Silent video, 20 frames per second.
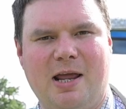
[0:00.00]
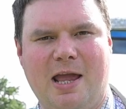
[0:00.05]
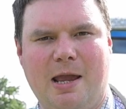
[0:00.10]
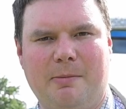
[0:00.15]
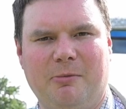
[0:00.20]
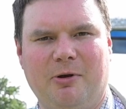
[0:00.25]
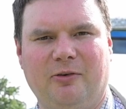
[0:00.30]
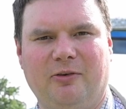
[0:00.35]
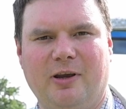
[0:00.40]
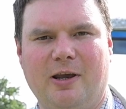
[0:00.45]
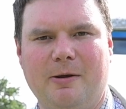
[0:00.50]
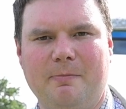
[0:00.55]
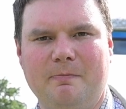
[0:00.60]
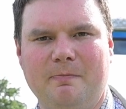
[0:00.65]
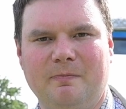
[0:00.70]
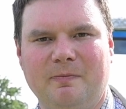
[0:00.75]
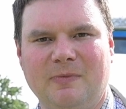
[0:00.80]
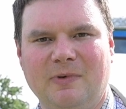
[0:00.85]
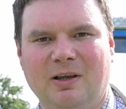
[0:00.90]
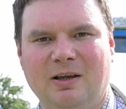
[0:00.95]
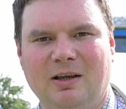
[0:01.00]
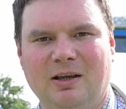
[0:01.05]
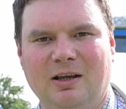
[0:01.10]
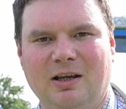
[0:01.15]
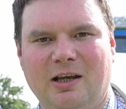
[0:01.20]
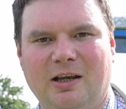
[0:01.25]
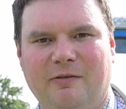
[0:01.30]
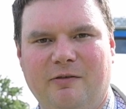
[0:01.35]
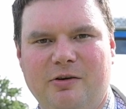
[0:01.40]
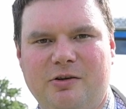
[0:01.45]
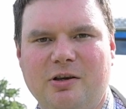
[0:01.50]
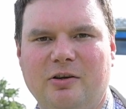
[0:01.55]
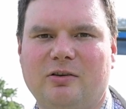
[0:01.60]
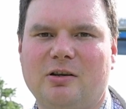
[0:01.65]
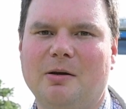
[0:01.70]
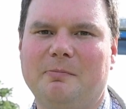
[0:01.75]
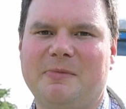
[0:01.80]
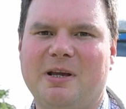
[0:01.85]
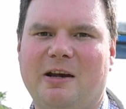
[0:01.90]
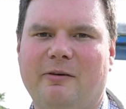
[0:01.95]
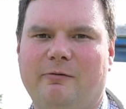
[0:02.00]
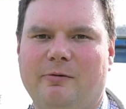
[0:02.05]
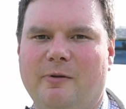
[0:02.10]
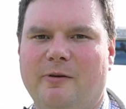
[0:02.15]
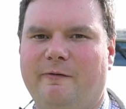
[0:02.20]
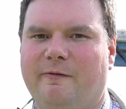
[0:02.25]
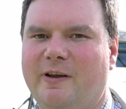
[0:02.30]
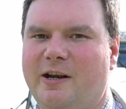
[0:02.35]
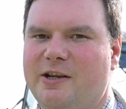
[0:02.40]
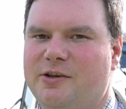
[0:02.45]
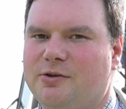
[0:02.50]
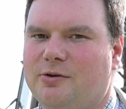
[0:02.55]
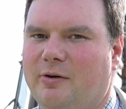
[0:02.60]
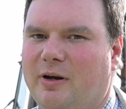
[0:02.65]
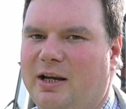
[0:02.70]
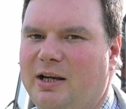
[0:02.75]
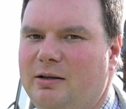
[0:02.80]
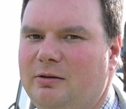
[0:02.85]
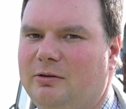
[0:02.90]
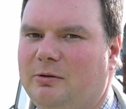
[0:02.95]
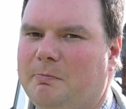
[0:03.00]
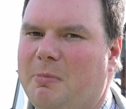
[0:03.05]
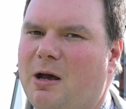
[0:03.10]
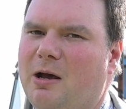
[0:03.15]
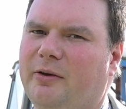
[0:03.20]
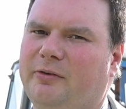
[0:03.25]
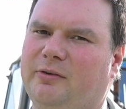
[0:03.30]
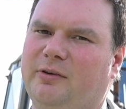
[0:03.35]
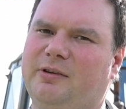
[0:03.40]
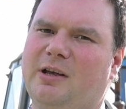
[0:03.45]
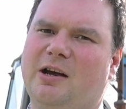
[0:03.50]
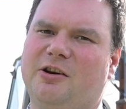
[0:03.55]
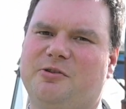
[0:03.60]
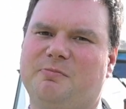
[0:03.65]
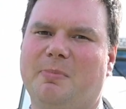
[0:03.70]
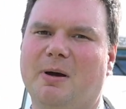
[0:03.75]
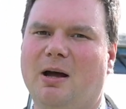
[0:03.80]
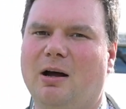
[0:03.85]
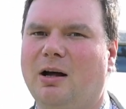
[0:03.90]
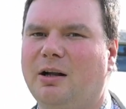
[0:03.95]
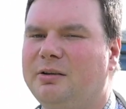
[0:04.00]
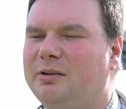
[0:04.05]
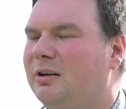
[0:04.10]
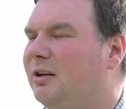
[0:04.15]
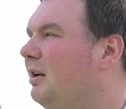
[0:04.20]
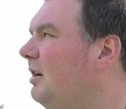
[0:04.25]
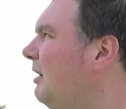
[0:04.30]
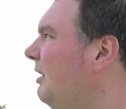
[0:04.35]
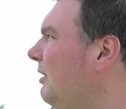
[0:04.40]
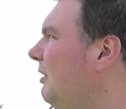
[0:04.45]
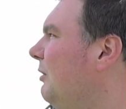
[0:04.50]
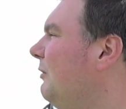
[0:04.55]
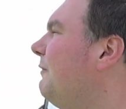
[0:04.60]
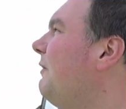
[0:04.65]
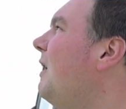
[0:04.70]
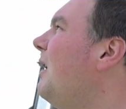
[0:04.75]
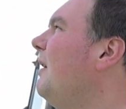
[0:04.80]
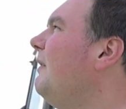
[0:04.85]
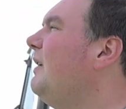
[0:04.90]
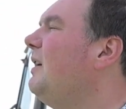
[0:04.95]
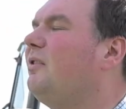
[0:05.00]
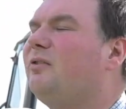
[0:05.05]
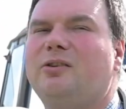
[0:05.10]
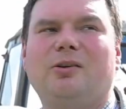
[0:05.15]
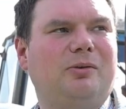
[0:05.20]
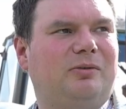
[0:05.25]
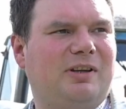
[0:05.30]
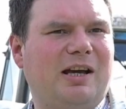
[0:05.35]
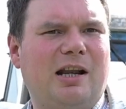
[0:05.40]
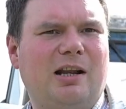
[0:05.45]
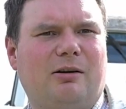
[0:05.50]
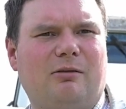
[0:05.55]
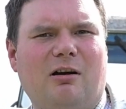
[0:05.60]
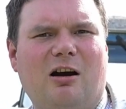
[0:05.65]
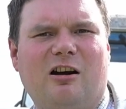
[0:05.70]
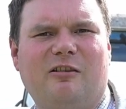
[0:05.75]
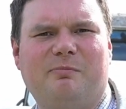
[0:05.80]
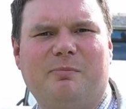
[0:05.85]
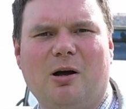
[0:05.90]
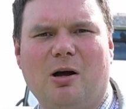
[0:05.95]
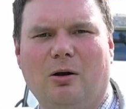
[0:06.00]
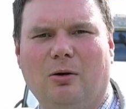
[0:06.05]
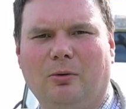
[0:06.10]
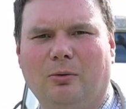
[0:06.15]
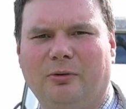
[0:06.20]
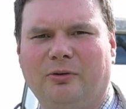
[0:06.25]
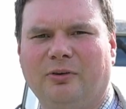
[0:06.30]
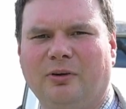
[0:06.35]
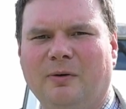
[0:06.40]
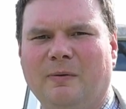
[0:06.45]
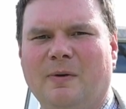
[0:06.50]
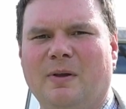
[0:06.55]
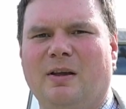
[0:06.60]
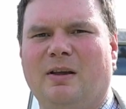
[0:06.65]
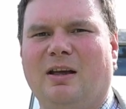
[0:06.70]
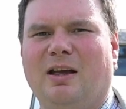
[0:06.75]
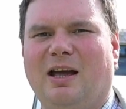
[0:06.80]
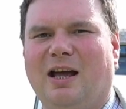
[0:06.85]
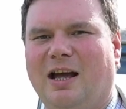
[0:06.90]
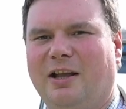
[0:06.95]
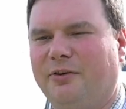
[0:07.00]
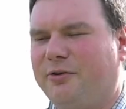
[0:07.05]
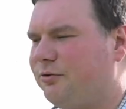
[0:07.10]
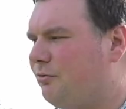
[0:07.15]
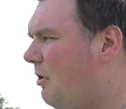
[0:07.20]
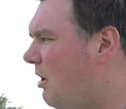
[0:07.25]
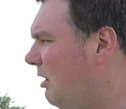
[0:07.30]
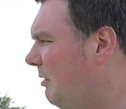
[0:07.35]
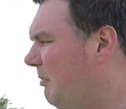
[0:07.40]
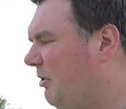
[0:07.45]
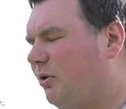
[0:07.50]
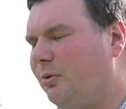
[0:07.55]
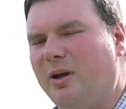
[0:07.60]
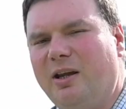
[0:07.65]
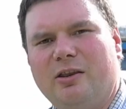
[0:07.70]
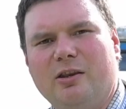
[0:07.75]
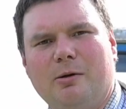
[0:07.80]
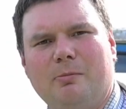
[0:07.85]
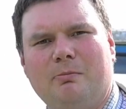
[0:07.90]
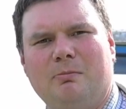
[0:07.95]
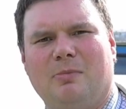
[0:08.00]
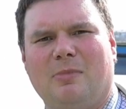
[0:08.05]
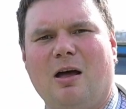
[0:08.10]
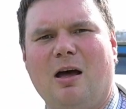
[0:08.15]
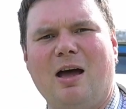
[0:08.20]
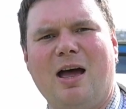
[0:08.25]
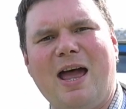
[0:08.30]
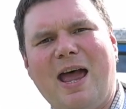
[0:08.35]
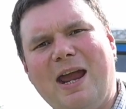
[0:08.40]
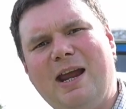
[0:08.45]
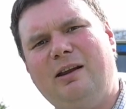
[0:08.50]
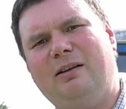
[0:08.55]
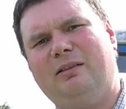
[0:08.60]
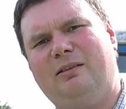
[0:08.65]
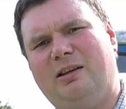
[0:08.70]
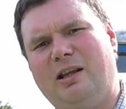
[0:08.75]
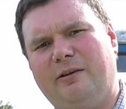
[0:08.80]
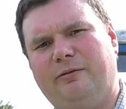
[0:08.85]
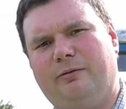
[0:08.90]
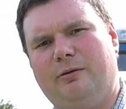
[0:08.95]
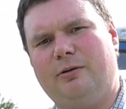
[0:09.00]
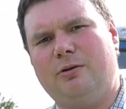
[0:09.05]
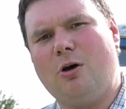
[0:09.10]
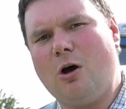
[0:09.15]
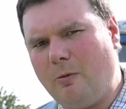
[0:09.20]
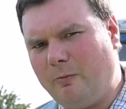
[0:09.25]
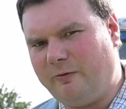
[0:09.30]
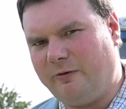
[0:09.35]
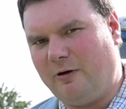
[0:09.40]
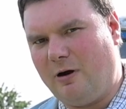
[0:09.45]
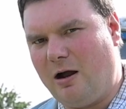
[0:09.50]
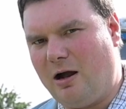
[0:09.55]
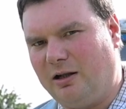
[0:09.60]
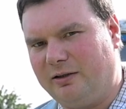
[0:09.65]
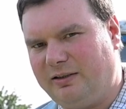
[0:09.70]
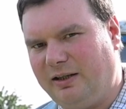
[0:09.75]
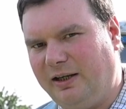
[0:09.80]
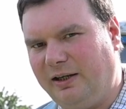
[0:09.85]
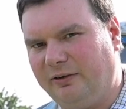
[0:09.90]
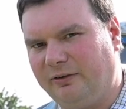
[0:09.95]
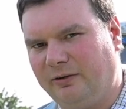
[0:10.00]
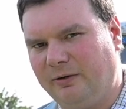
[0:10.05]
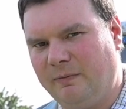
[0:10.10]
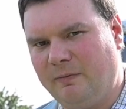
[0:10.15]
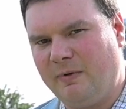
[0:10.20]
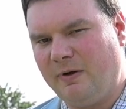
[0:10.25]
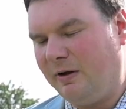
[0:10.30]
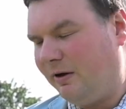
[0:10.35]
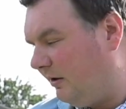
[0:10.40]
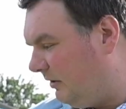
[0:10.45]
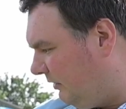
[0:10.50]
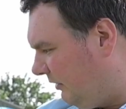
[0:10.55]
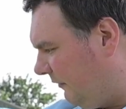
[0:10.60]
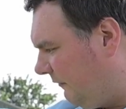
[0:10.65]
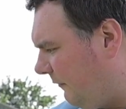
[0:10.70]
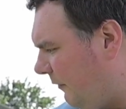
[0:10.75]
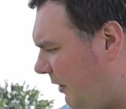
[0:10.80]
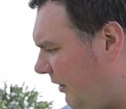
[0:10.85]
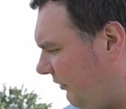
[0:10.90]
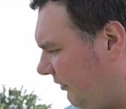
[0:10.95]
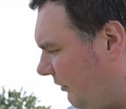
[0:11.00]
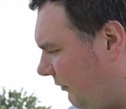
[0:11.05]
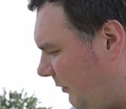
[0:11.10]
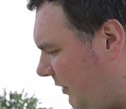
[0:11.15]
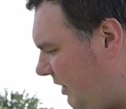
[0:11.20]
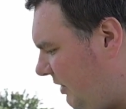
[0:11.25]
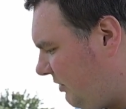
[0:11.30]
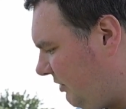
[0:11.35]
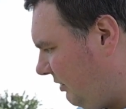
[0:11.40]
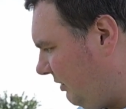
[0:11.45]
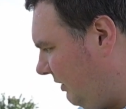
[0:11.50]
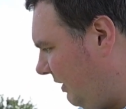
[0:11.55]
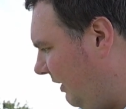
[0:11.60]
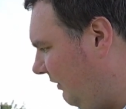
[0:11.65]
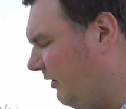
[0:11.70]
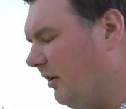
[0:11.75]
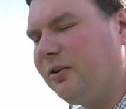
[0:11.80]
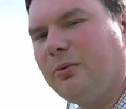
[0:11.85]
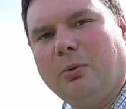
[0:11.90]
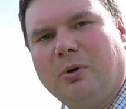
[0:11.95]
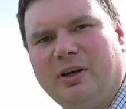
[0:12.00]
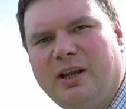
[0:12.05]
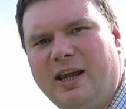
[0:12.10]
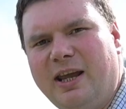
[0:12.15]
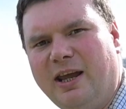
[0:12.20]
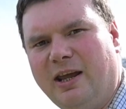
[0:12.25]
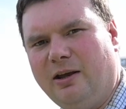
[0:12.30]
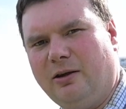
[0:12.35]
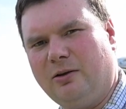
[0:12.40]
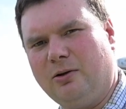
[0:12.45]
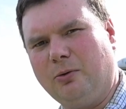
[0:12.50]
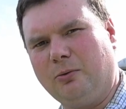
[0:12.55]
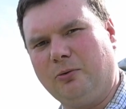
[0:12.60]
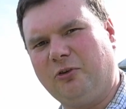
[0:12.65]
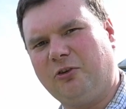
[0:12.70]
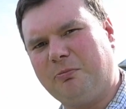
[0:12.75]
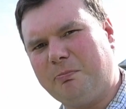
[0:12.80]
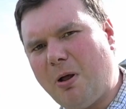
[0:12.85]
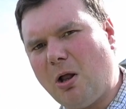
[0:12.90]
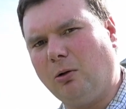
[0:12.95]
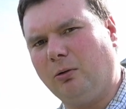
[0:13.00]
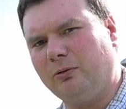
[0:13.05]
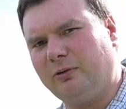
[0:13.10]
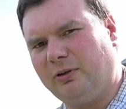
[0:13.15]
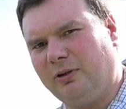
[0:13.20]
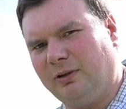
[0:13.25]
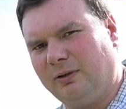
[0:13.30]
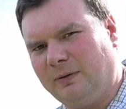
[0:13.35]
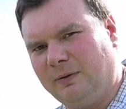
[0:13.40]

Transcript: Air Museum. If you just come down from the village green to pass the Dutch barn, you'll find these two telegraph poles, and strung between them are 8 different hop varieties. The first of which is this one here called Spalt.